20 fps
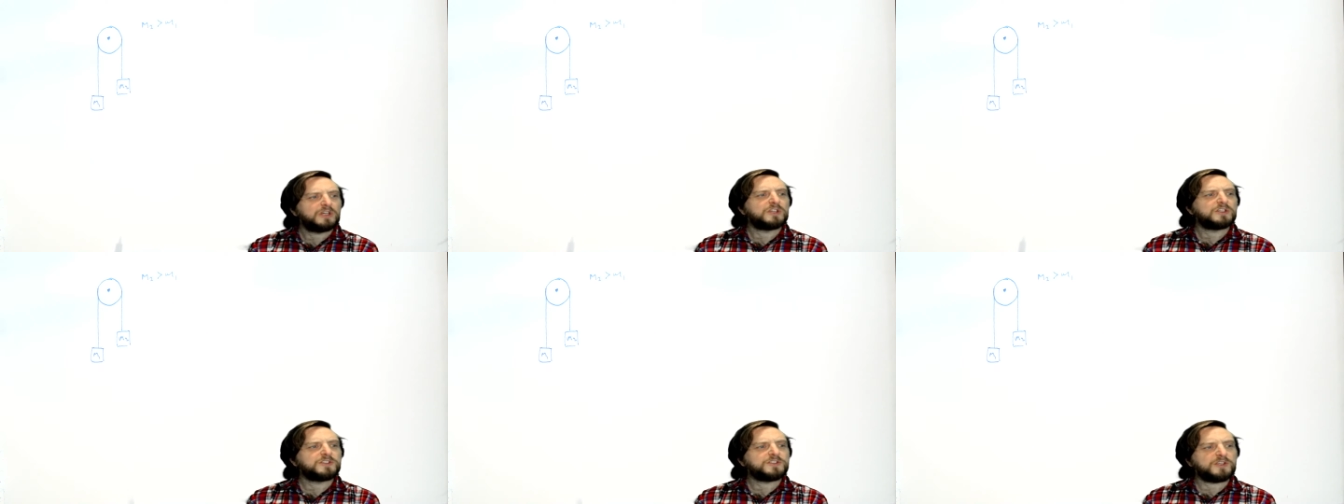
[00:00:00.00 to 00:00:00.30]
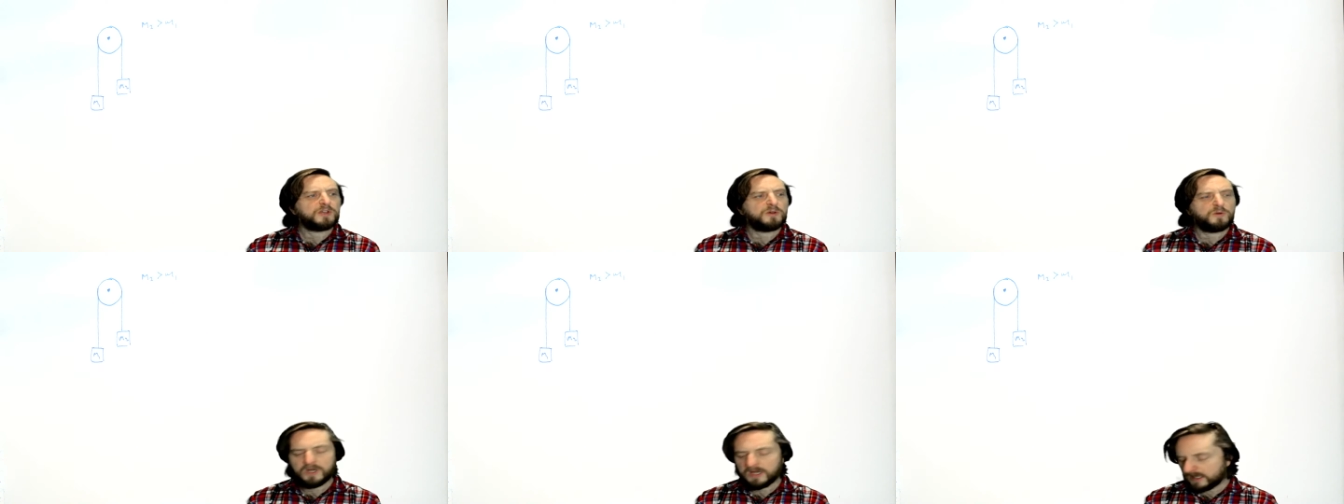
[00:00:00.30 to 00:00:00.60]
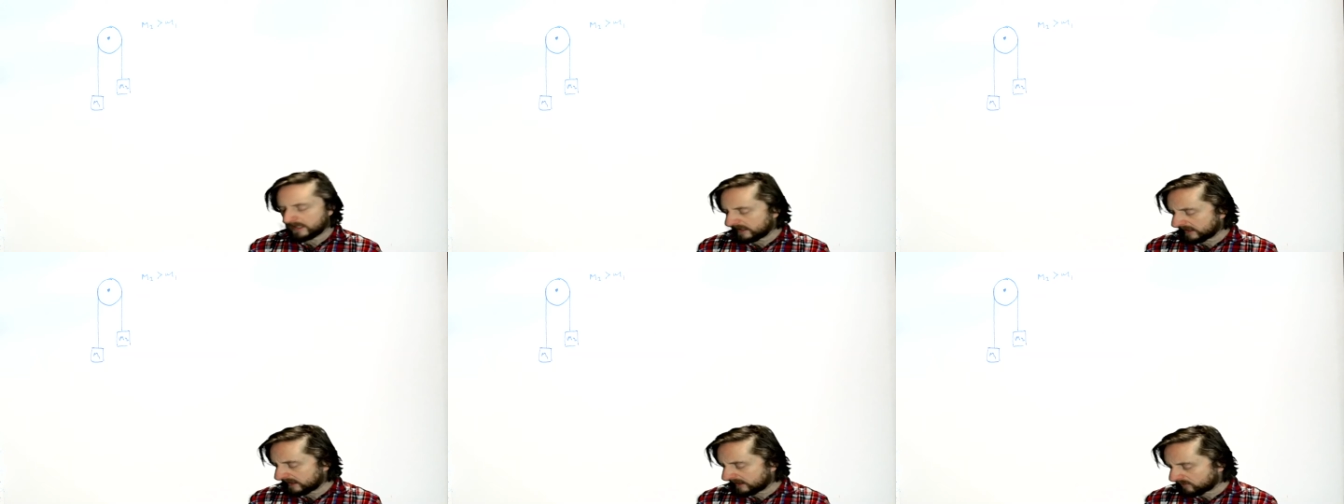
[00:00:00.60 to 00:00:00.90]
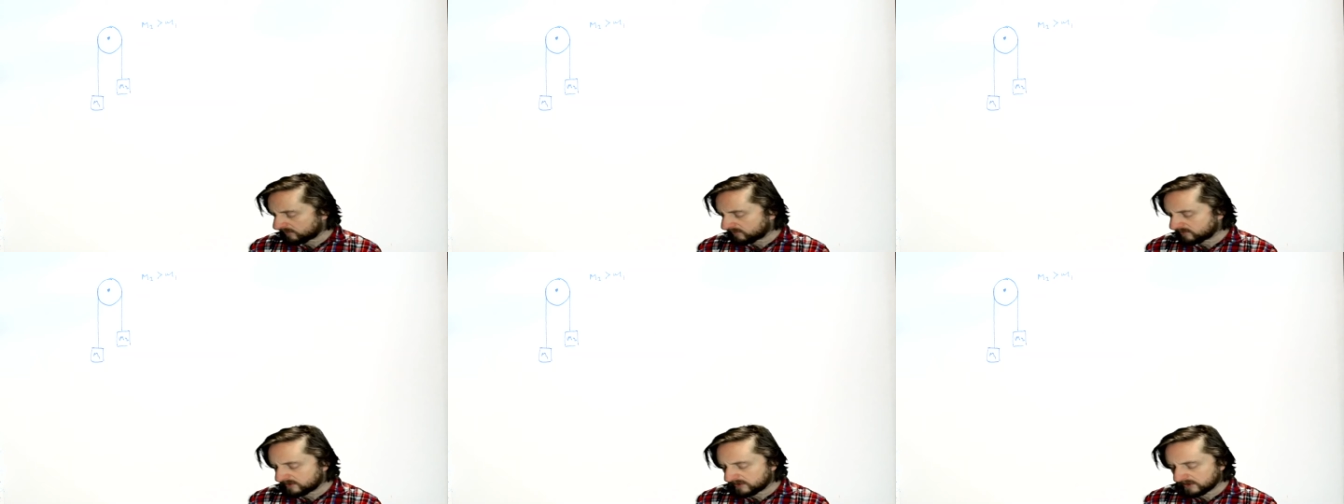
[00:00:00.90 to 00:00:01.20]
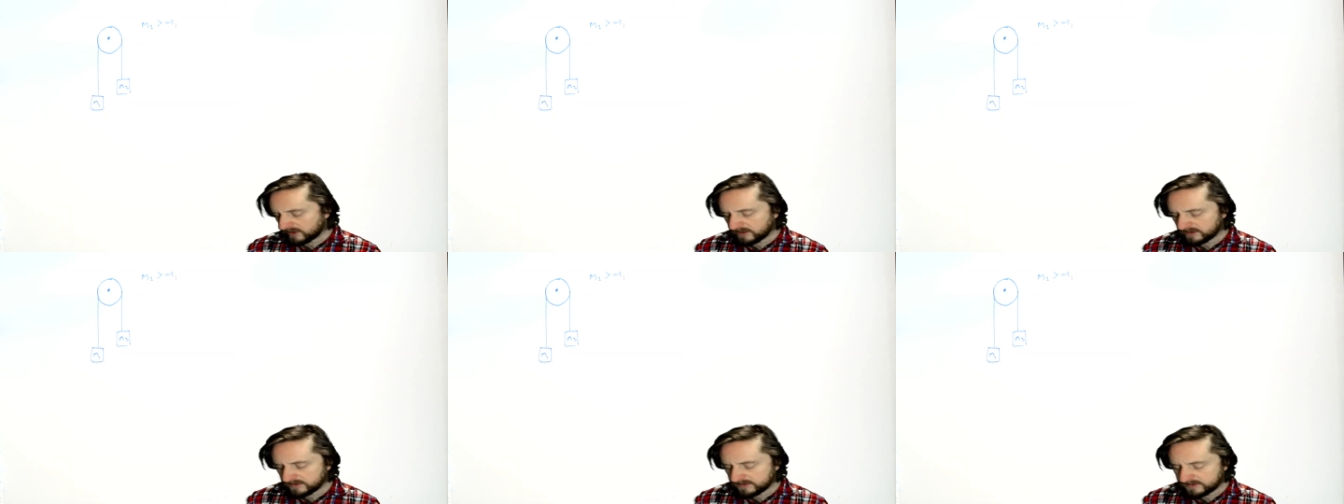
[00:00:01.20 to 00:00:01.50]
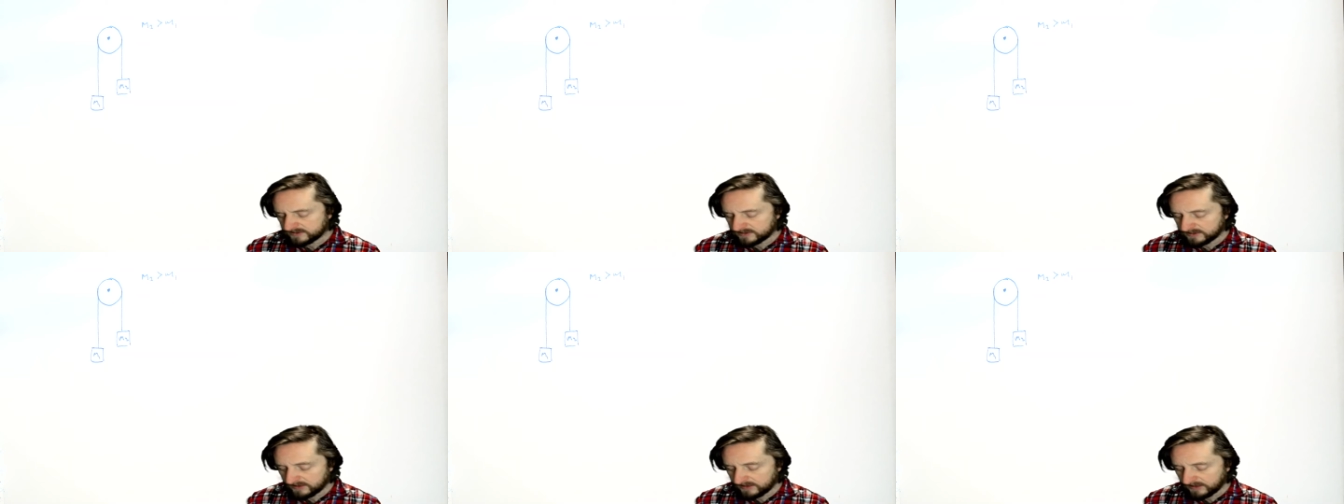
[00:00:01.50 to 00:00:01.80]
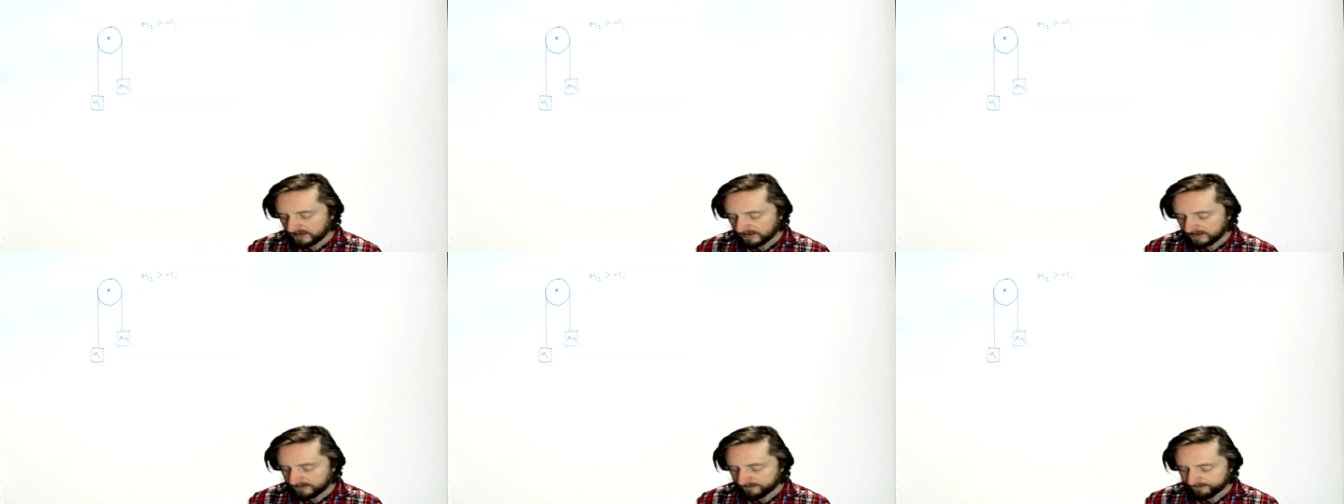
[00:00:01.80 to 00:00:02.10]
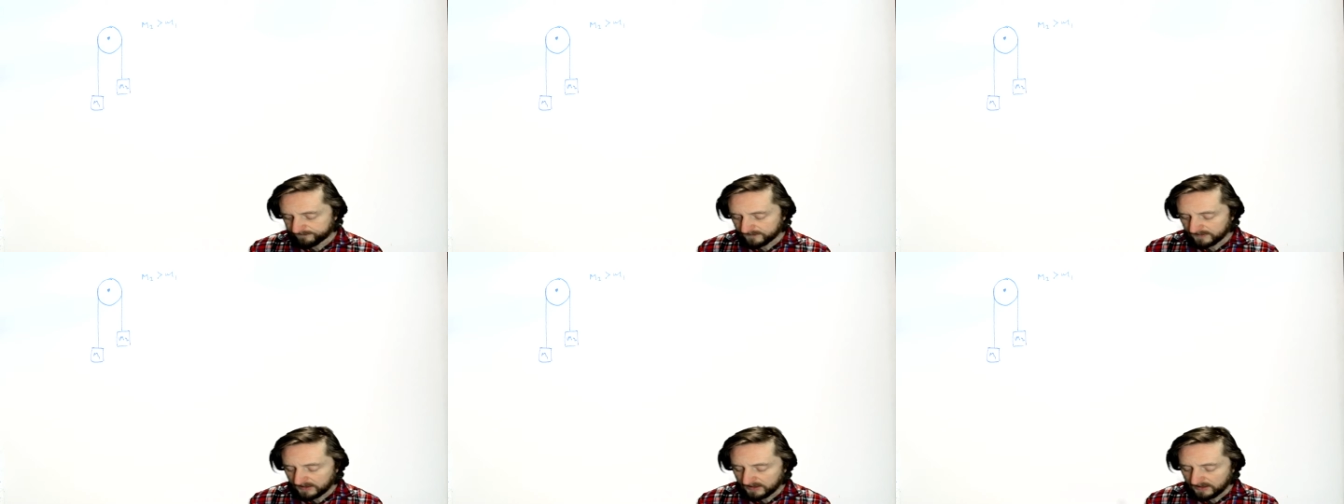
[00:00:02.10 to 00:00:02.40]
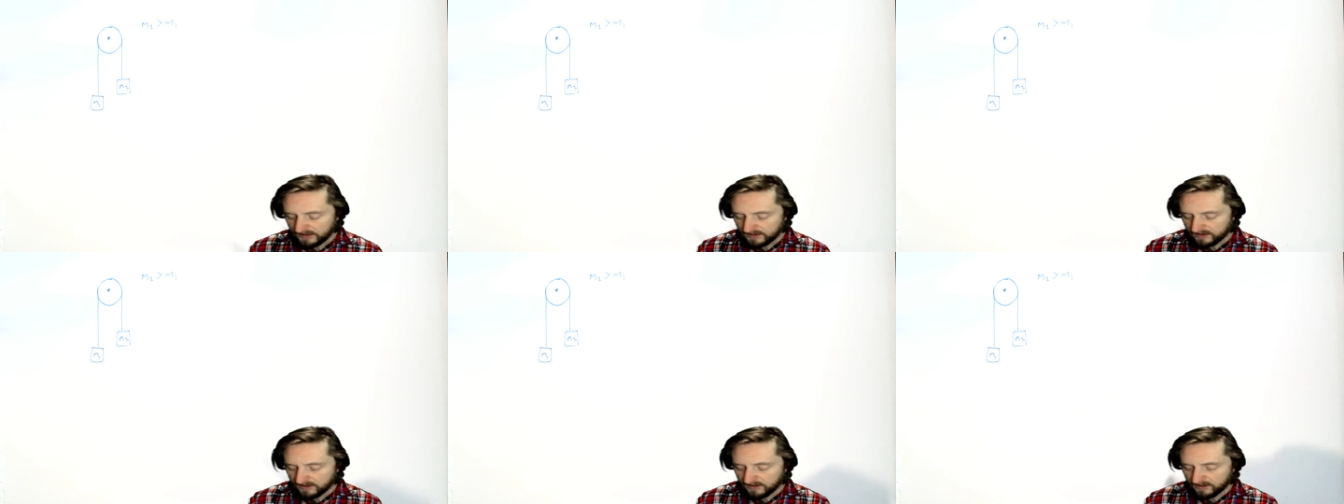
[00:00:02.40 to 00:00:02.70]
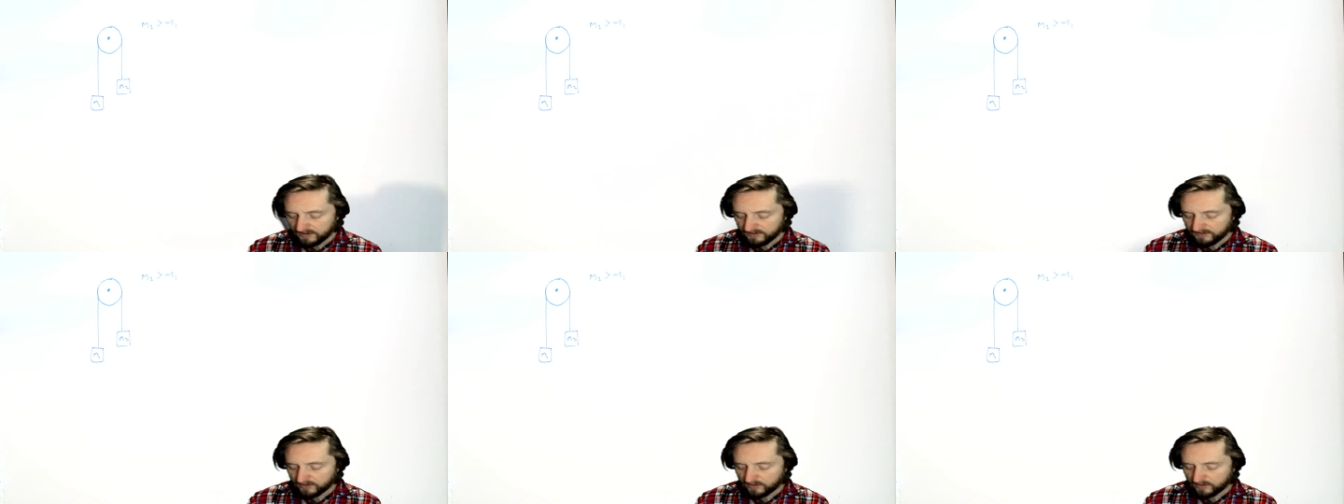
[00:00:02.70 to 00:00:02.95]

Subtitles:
So how does the